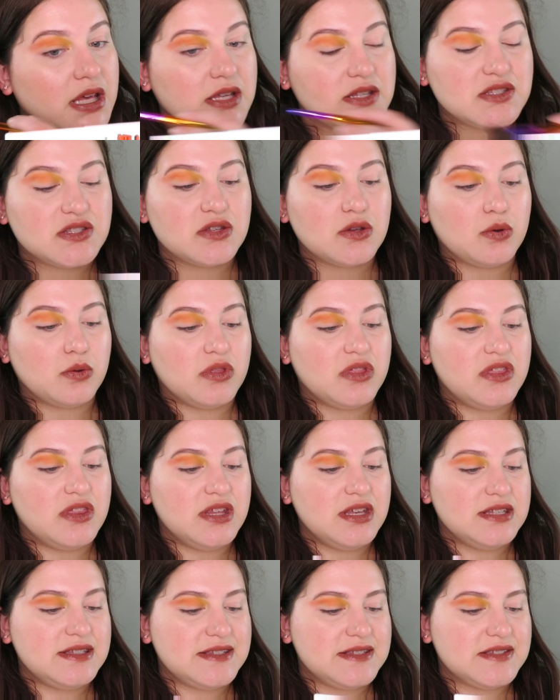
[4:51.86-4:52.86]
So
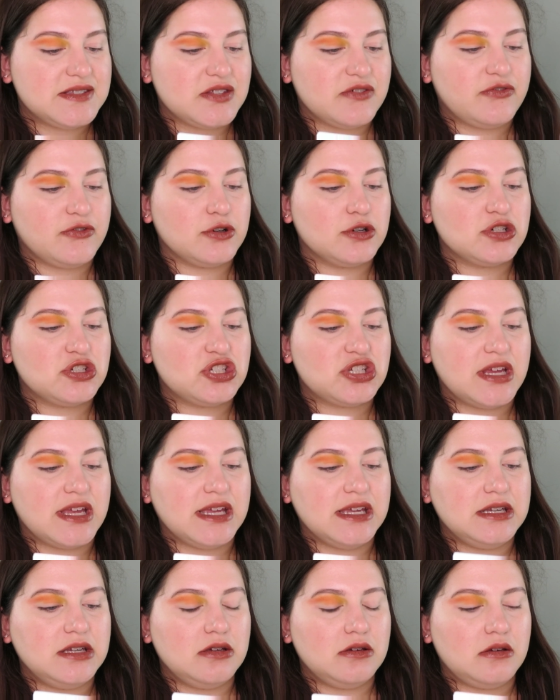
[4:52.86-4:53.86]
this is the first
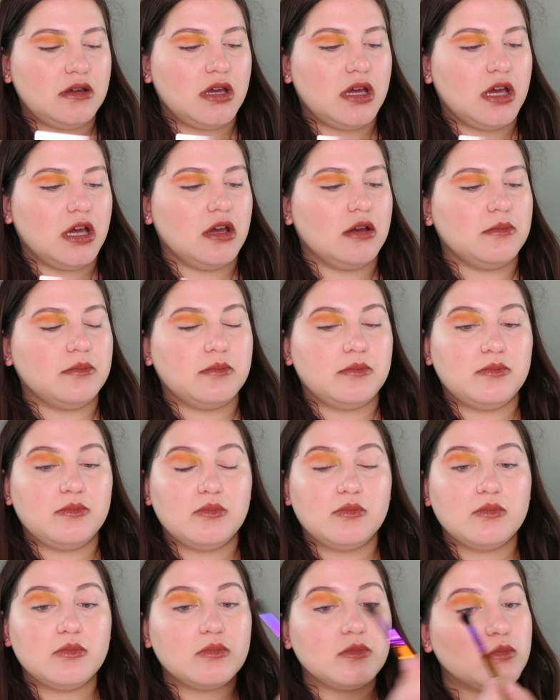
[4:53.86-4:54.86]
shade
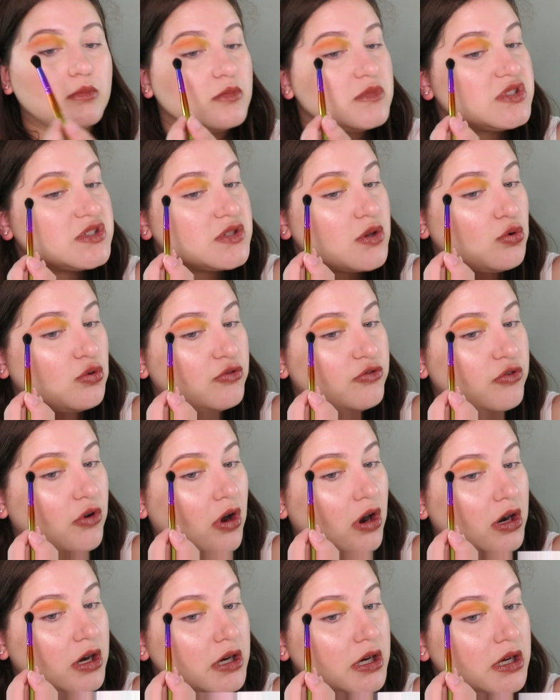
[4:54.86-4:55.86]
so
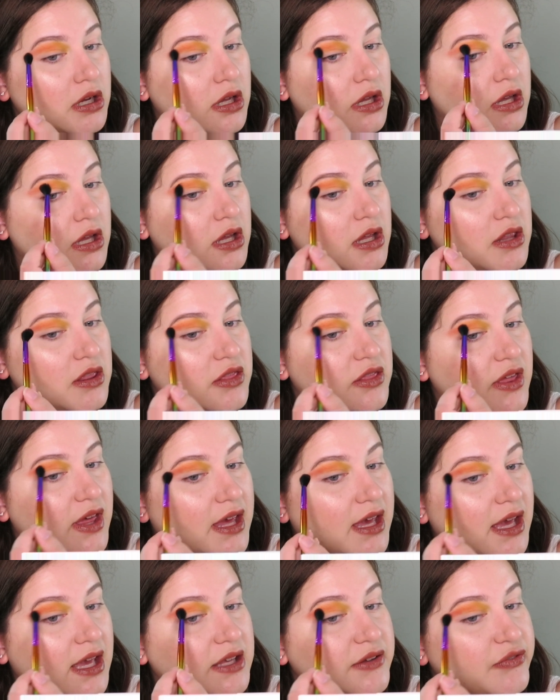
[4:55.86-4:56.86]
far
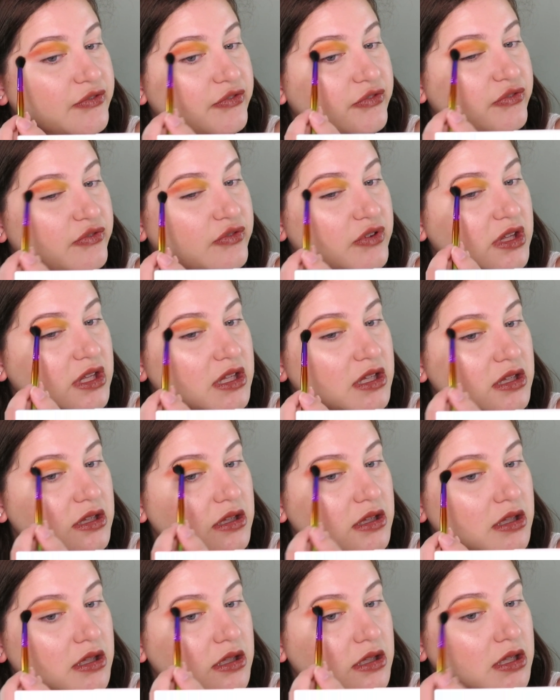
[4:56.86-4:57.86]
that I
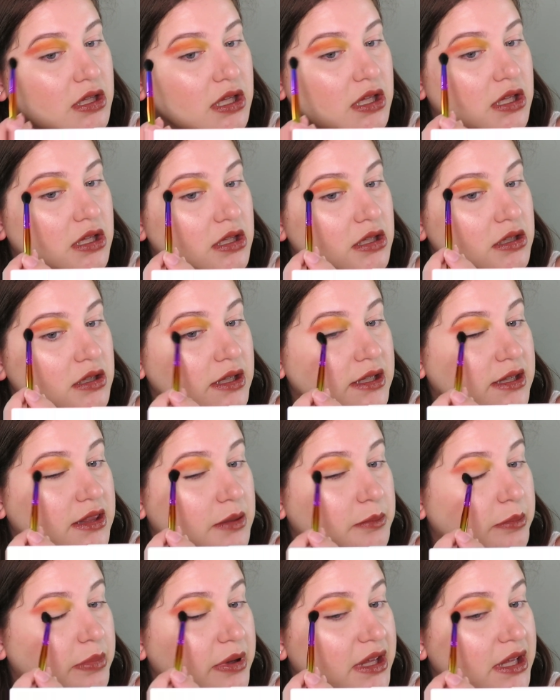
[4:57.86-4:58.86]
feel like
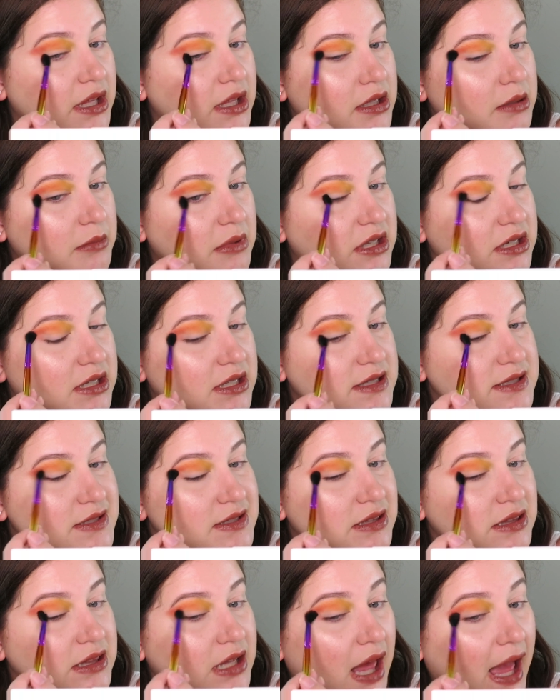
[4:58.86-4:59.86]
the pigment
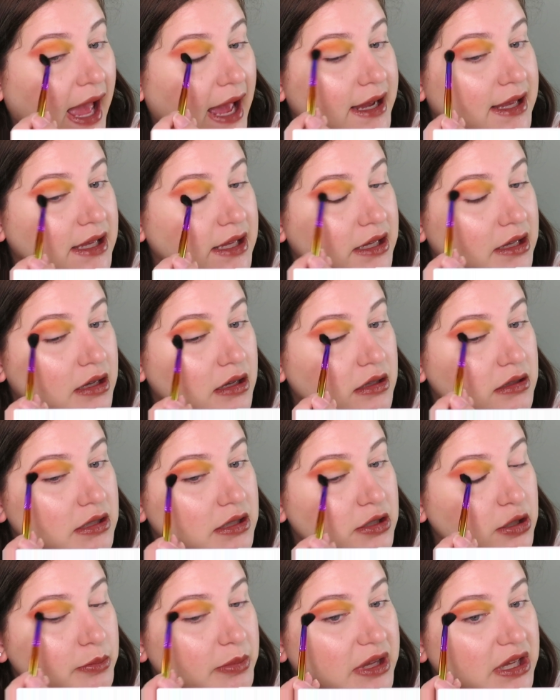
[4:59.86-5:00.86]
is lacking a
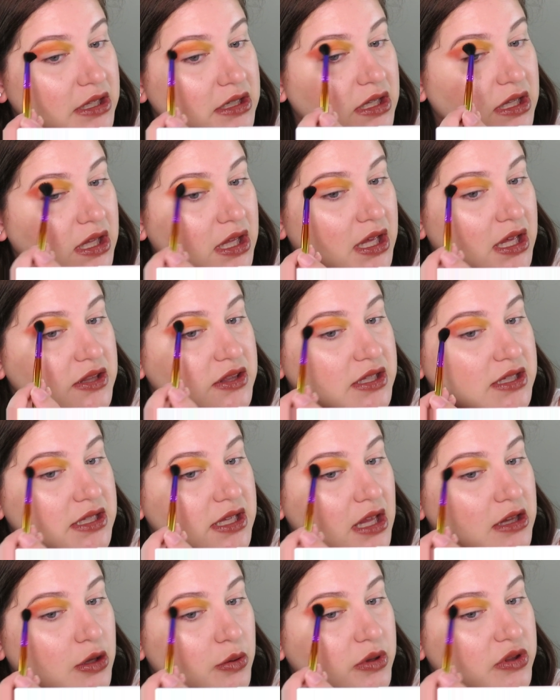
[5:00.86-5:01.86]
little bit. The
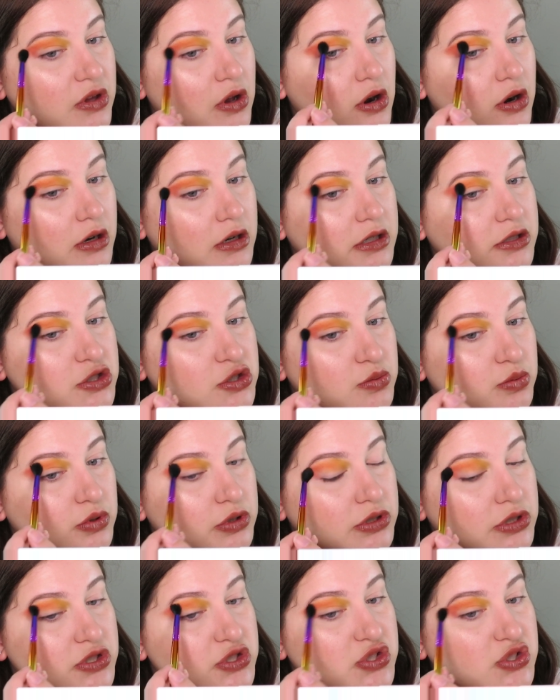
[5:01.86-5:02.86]
yellow and the orange
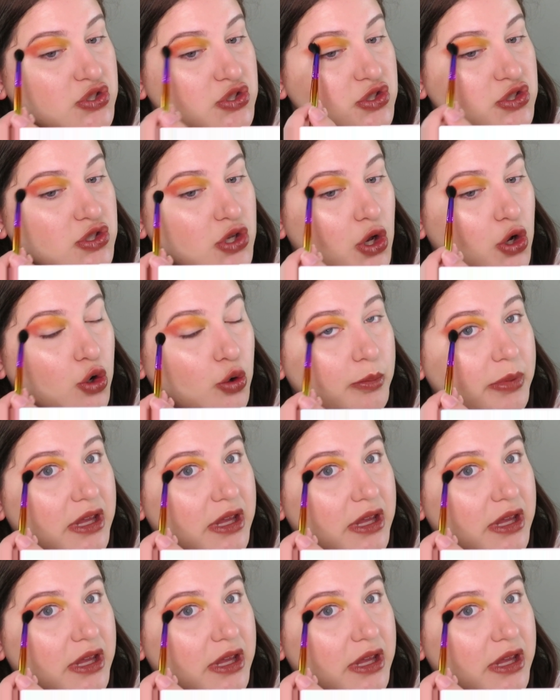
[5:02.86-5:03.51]
were so